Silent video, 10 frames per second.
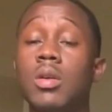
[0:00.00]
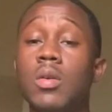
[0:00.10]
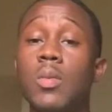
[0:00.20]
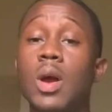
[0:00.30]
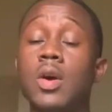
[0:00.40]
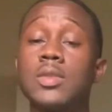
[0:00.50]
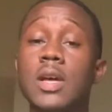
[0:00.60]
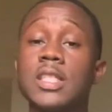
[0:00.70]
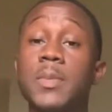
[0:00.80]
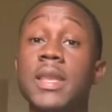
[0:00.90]
We also
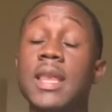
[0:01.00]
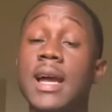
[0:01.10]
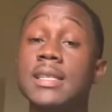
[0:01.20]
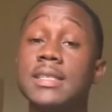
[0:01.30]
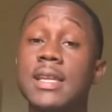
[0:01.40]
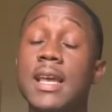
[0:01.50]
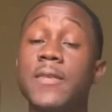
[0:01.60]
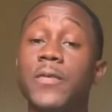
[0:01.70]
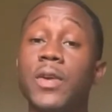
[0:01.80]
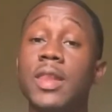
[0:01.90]
have to be nice
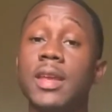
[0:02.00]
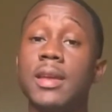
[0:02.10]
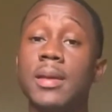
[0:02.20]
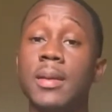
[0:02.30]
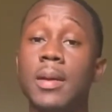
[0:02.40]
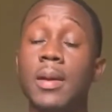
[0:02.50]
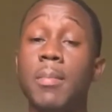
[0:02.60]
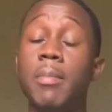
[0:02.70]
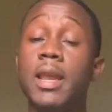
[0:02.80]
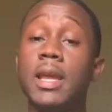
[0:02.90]
and friendly,
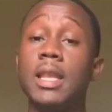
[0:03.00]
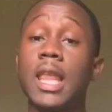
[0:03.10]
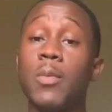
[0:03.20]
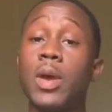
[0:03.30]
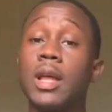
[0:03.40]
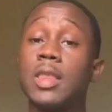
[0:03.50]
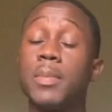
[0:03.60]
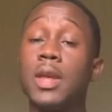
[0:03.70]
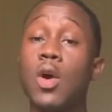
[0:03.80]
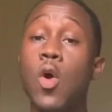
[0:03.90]
meaning that we have to
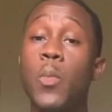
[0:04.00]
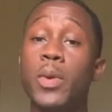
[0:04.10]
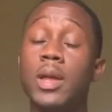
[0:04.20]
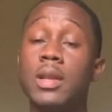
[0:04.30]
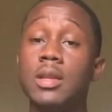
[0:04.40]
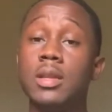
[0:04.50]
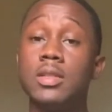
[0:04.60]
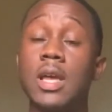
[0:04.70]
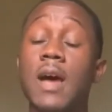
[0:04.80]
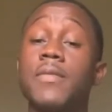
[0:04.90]
be open
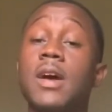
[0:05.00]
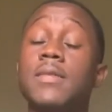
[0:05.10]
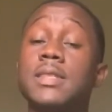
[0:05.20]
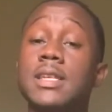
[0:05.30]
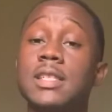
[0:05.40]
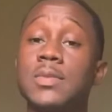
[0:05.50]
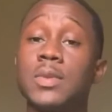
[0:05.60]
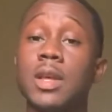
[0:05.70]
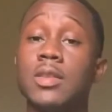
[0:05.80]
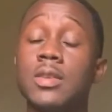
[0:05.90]
to have conversations with
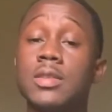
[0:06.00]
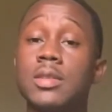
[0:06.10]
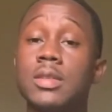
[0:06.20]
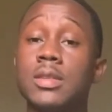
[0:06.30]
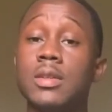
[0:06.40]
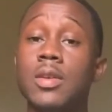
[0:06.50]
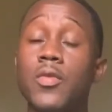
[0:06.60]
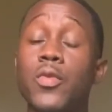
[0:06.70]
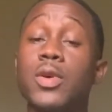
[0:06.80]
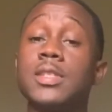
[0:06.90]
others.
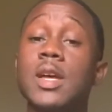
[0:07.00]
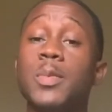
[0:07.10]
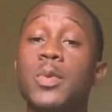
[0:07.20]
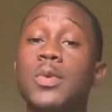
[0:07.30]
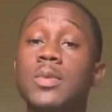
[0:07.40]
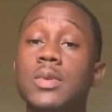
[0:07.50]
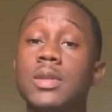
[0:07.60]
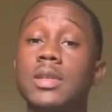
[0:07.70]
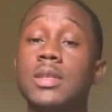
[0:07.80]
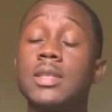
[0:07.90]
For example,
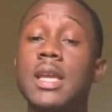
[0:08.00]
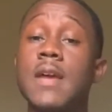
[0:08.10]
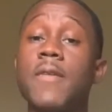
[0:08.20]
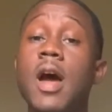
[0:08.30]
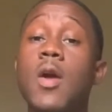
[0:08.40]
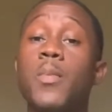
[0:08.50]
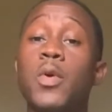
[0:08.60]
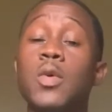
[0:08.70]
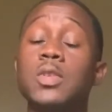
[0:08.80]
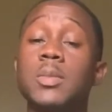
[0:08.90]
say if I
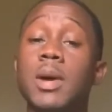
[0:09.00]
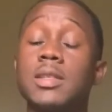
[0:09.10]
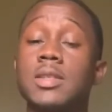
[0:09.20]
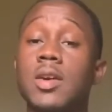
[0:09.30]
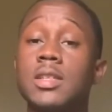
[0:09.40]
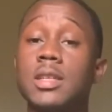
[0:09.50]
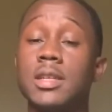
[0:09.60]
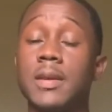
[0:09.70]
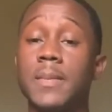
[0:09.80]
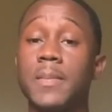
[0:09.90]
approach my sergeant
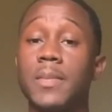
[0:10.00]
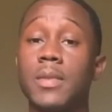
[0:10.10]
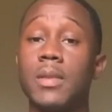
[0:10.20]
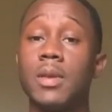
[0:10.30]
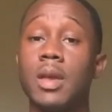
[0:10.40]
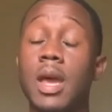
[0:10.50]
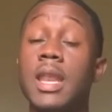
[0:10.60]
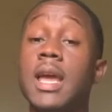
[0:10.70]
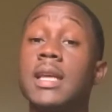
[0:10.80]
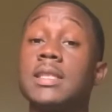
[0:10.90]
and
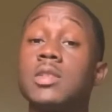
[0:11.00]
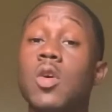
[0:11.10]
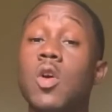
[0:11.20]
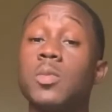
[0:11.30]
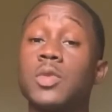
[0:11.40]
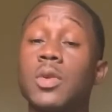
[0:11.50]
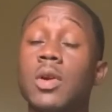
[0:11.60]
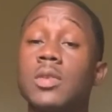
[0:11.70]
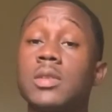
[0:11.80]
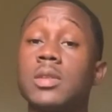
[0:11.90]
he has his arms
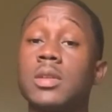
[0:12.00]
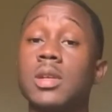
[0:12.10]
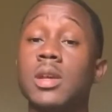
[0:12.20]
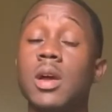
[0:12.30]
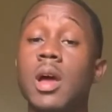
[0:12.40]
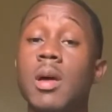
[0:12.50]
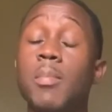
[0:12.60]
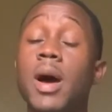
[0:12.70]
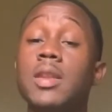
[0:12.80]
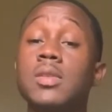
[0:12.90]
crossed,
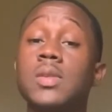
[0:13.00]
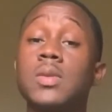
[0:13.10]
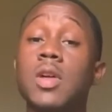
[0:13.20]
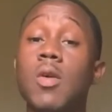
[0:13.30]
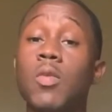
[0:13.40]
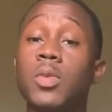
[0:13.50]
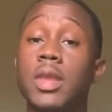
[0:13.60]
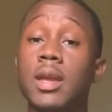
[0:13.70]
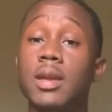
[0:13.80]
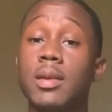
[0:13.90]
my initial thought would
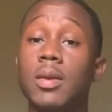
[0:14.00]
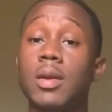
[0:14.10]
think